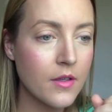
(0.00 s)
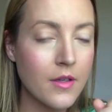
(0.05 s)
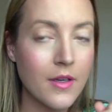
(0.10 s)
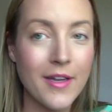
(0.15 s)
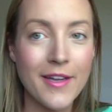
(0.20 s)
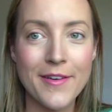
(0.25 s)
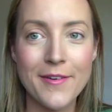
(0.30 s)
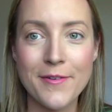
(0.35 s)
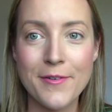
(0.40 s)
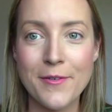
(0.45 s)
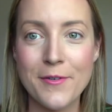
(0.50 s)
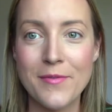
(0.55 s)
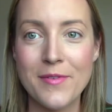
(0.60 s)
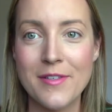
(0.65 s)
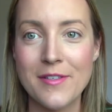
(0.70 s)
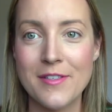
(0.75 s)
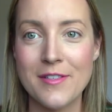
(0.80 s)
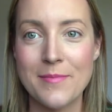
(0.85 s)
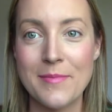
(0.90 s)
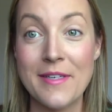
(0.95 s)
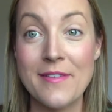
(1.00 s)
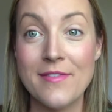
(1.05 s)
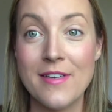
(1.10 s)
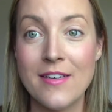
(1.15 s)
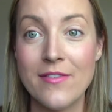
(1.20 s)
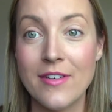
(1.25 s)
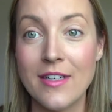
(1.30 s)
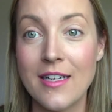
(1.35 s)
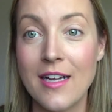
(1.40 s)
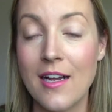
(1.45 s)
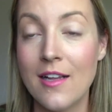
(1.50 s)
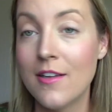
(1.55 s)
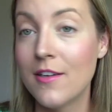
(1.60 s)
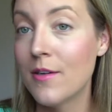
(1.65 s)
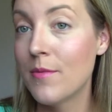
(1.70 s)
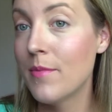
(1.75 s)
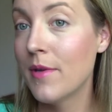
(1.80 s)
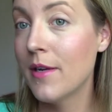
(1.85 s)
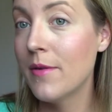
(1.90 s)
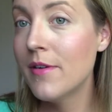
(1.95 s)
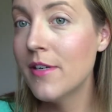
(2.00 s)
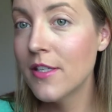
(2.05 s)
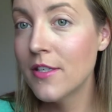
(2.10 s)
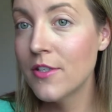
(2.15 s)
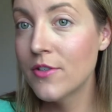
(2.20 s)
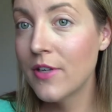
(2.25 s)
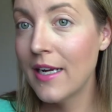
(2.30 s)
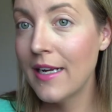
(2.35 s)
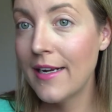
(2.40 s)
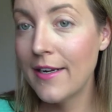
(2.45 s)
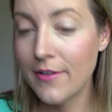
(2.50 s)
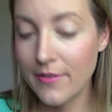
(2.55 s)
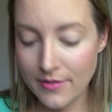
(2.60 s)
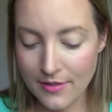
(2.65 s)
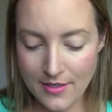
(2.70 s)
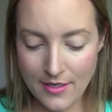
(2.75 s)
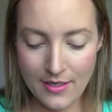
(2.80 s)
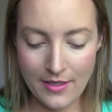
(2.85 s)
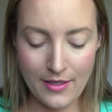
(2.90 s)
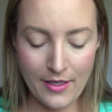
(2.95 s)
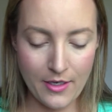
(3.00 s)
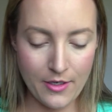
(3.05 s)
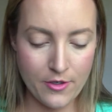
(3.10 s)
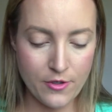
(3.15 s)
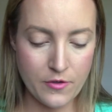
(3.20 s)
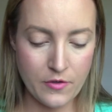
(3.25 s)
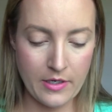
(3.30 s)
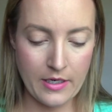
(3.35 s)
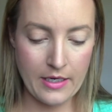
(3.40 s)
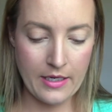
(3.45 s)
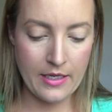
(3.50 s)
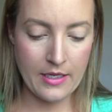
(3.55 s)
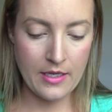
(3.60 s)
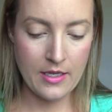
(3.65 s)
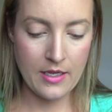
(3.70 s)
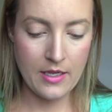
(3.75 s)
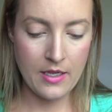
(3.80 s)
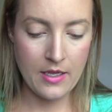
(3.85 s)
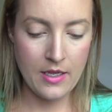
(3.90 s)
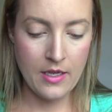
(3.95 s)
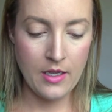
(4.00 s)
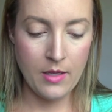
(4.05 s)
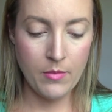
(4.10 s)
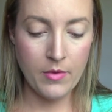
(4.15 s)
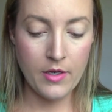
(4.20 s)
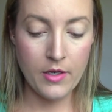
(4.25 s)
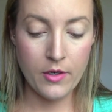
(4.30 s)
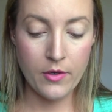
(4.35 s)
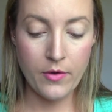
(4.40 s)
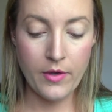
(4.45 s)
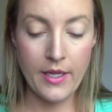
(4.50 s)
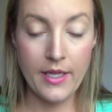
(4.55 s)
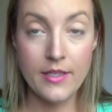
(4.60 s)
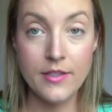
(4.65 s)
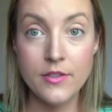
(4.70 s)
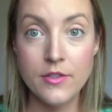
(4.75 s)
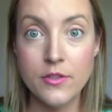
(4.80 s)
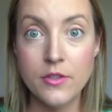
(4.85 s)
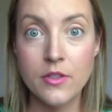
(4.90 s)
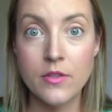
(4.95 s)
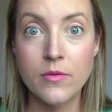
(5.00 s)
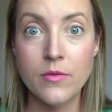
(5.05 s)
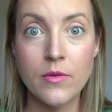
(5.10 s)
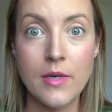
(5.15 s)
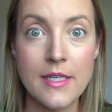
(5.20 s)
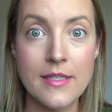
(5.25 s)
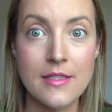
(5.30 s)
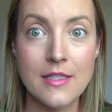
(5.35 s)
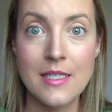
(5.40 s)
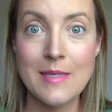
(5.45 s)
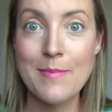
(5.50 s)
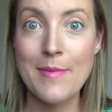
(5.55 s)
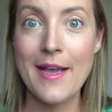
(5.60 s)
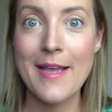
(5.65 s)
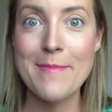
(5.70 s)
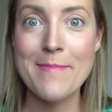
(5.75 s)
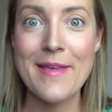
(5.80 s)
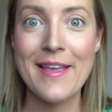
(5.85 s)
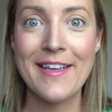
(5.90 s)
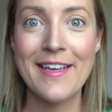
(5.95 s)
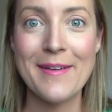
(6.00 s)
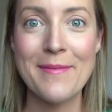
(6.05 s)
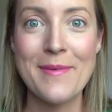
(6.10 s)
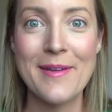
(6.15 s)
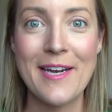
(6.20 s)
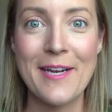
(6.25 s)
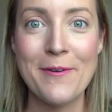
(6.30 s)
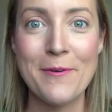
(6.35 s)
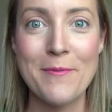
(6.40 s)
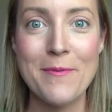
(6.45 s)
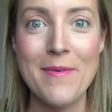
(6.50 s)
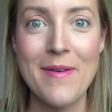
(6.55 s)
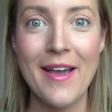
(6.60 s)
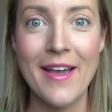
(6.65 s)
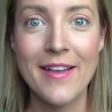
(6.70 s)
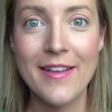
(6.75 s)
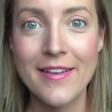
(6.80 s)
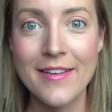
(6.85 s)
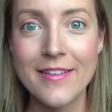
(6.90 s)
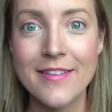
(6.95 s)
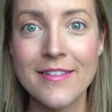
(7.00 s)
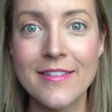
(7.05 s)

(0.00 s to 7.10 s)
I don't know if this is my favorite color, but I wanted to try it out. I'm going to let it dry. I'm going to go ahead and do the rest of my makeup and I will be back.